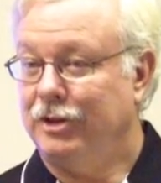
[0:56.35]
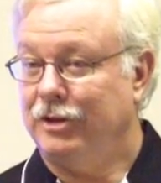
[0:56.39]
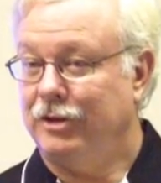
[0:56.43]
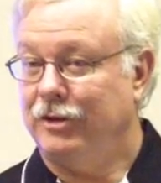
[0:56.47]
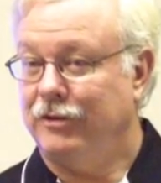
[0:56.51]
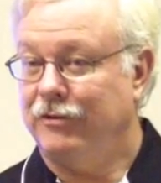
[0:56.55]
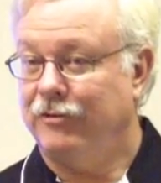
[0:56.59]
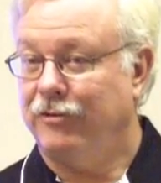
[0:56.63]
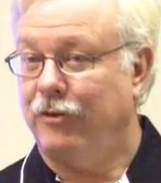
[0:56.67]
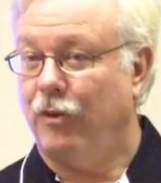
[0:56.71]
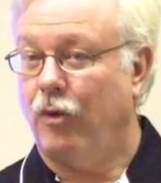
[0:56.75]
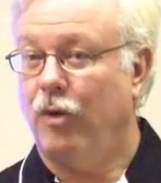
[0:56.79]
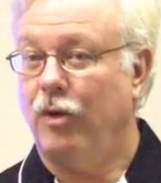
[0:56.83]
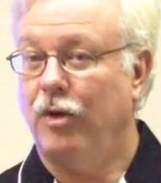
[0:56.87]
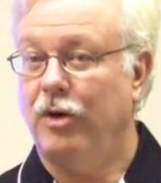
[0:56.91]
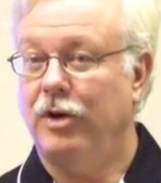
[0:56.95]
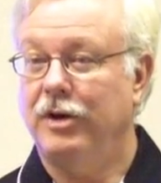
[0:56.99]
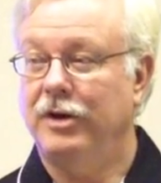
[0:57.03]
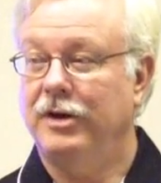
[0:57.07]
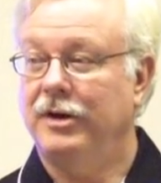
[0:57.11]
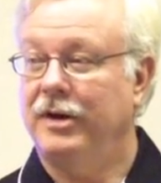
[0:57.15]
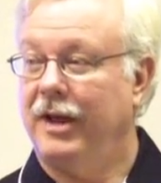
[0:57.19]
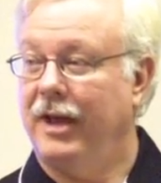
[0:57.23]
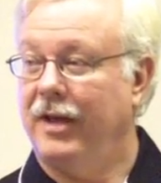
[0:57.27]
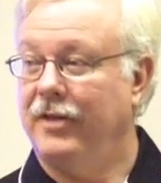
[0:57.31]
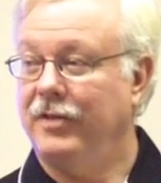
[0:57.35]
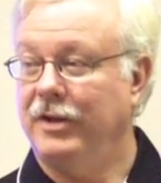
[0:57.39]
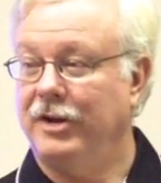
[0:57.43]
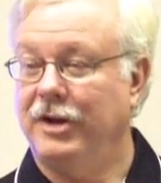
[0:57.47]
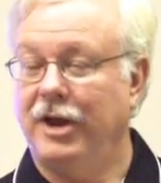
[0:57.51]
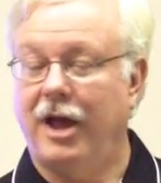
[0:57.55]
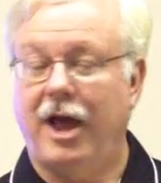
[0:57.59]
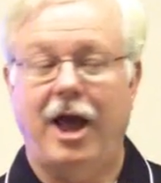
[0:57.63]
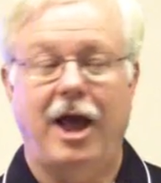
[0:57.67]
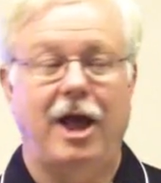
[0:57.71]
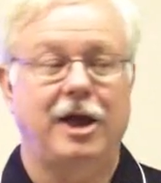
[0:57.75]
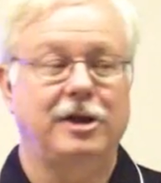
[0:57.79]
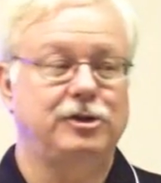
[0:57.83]
The Ford and the
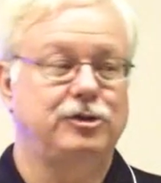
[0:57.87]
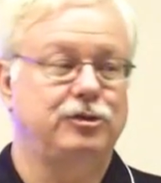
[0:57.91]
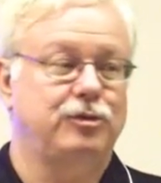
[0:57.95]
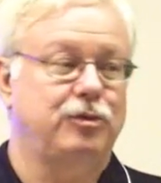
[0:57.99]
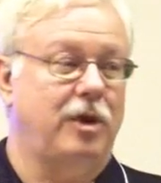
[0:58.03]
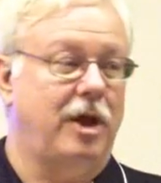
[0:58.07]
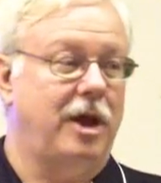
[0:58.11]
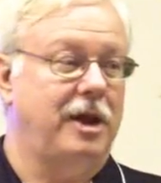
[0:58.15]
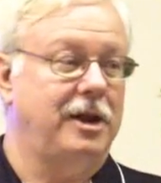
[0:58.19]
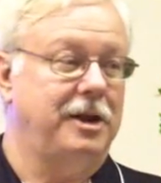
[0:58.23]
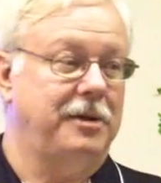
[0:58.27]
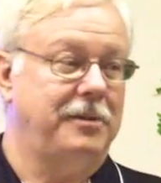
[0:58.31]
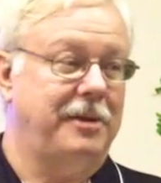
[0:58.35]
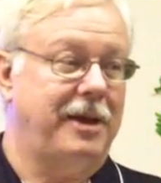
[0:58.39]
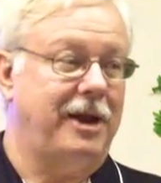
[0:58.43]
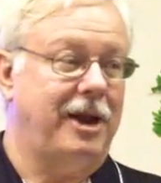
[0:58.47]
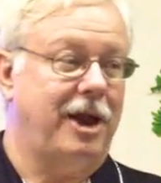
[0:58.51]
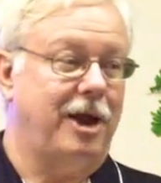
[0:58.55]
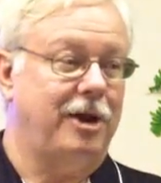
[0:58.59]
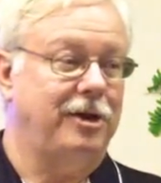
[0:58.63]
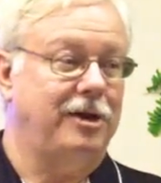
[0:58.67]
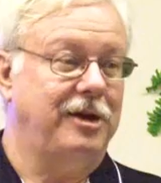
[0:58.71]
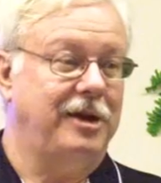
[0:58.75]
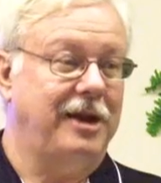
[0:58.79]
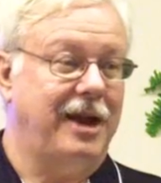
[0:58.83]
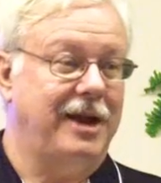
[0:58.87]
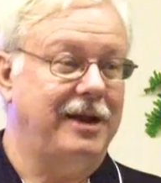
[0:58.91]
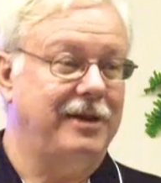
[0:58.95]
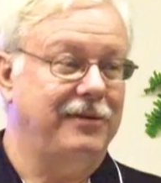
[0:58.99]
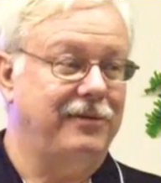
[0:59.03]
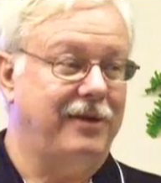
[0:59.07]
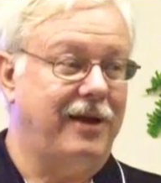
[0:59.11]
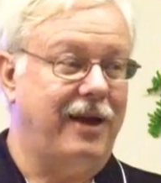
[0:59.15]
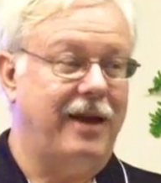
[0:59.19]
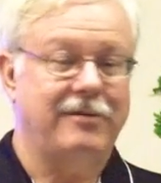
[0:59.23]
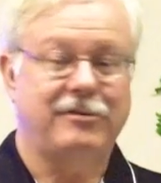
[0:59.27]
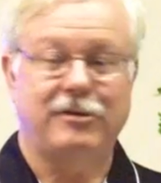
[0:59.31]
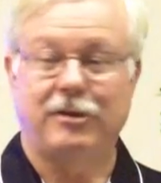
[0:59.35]
Dodge run at about
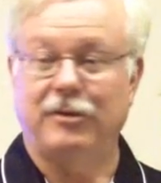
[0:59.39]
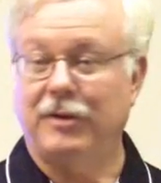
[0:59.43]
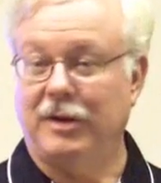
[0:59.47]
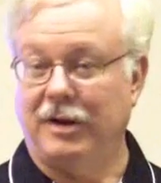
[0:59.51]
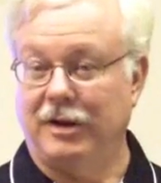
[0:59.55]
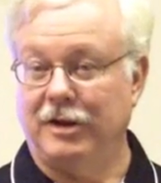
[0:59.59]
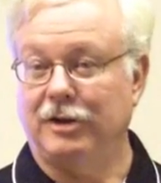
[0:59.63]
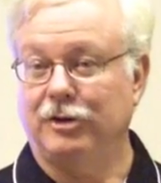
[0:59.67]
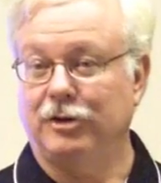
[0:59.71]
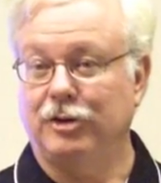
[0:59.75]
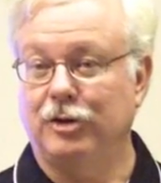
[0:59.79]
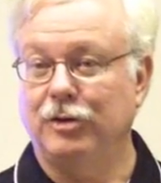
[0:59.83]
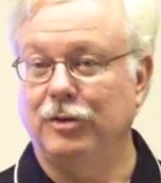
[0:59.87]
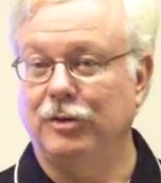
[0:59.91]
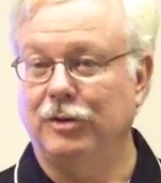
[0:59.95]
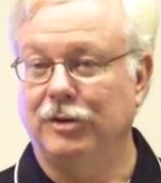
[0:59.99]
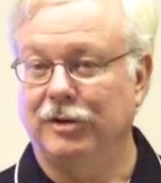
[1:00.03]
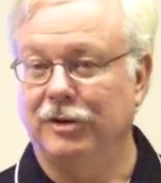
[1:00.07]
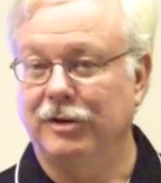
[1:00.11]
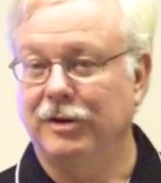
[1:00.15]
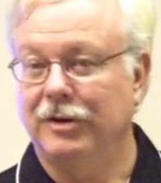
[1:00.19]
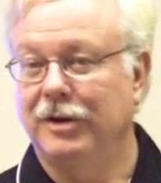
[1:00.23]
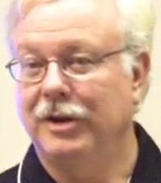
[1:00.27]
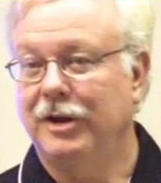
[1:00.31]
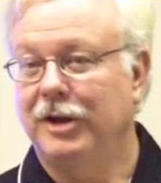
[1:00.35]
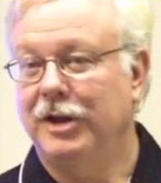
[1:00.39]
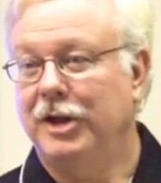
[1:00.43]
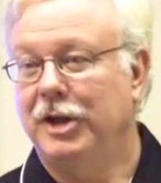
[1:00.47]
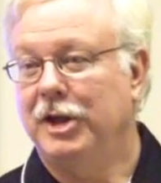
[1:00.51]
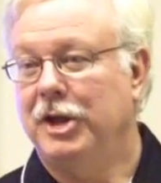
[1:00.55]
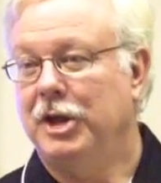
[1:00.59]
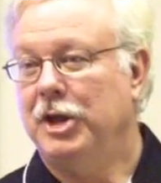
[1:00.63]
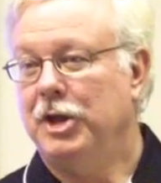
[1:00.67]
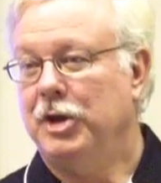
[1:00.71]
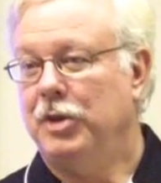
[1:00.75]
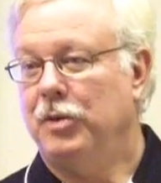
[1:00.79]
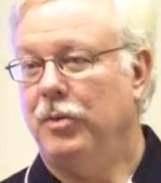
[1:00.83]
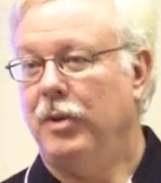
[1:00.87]
195. They're running a little cooler.
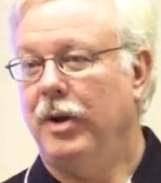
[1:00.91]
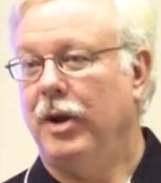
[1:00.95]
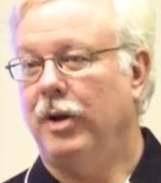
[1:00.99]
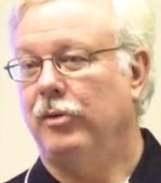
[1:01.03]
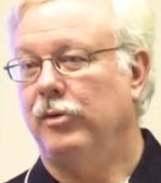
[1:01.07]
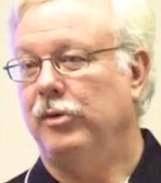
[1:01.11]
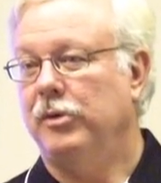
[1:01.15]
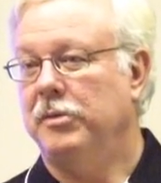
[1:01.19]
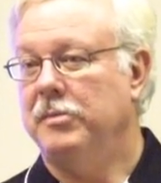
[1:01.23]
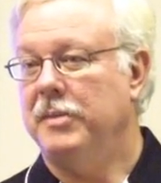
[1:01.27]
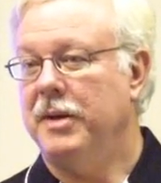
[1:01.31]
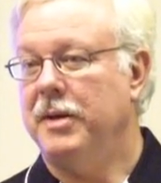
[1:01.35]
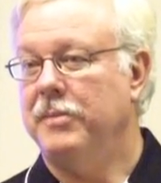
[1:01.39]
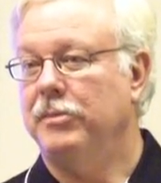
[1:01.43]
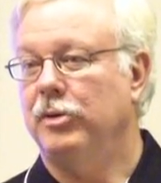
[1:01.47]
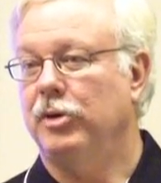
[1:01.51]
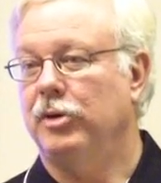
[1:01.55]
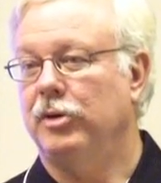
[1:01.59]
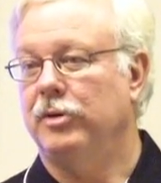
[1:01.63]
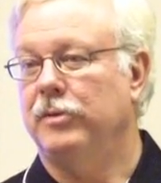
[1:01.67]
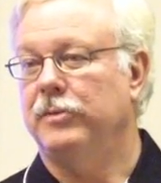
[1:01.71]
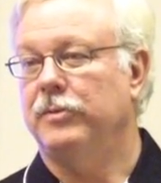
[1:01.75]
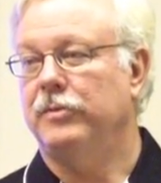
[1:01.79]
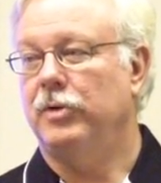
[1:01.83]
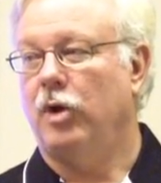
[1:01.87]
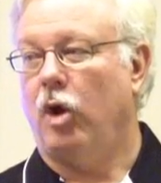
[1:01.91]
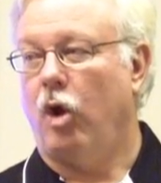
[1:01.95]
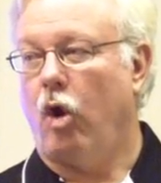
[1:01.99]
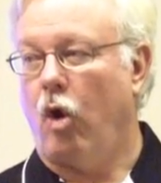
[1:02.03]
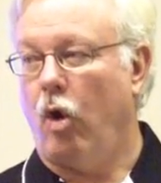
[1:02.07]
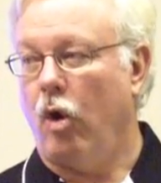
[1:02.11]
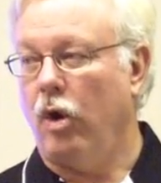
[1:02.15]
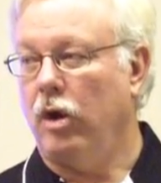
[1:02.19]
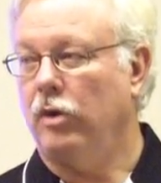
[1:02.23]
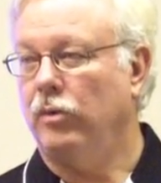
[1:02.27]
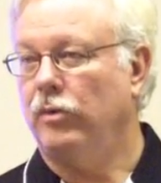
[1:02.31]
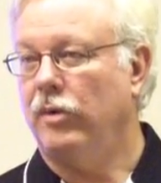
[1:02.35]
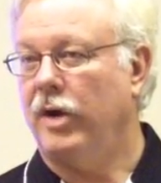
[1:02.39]
Well, remember,
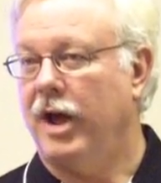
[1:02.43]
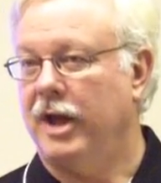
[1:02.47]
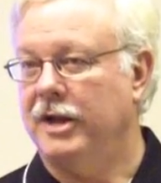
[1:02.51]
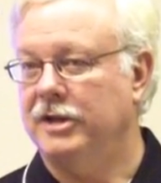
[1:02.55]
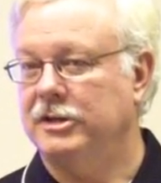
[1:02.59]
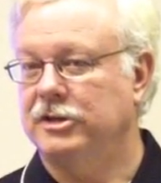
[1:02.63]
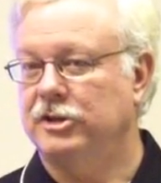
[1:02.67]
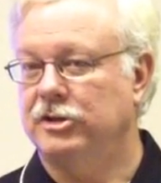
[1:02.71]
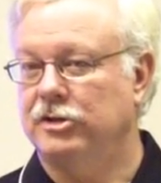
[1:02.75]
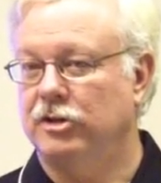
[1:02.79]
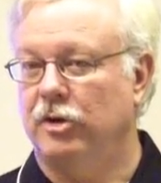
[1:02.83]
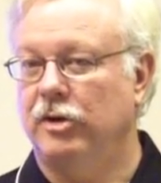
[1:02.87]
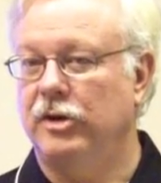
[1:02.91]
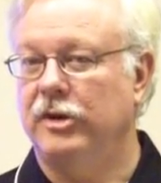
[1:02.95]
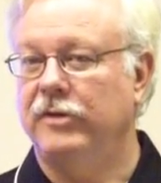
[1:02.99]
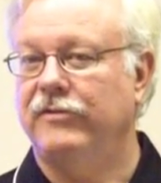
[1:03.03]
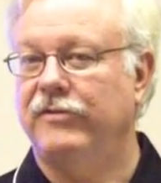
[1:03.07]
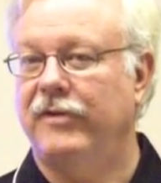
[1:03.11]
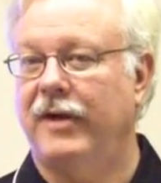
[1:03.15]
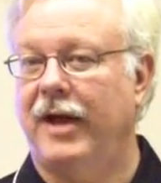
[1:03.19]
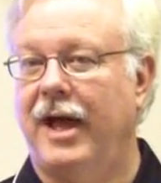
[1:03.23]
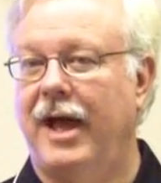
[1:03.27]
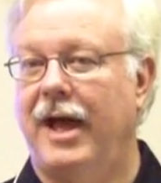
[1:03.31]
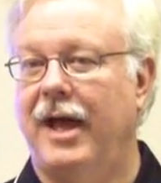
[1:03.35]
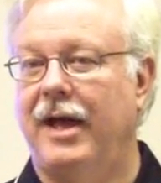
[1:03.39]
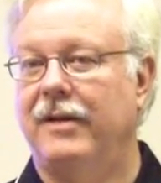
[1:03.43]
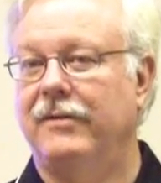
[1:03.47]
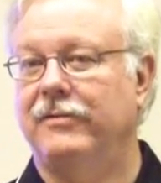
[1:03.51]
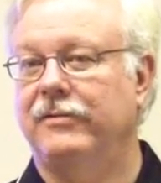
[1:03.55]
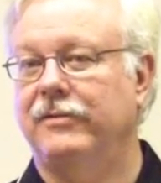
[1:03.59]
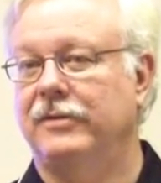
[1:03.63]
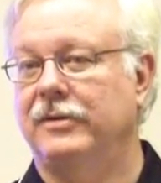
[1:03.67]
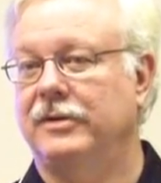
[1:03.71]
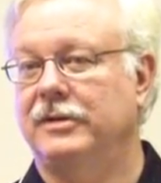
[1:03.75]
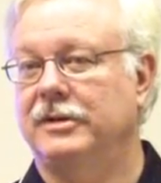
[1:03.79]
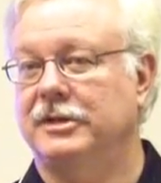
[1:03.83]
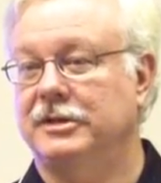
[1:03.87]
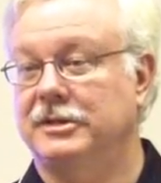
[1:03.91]
oil runs
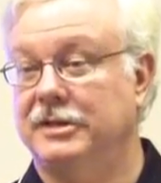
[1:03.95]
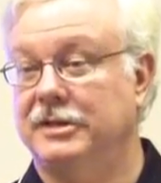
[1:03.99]
35 to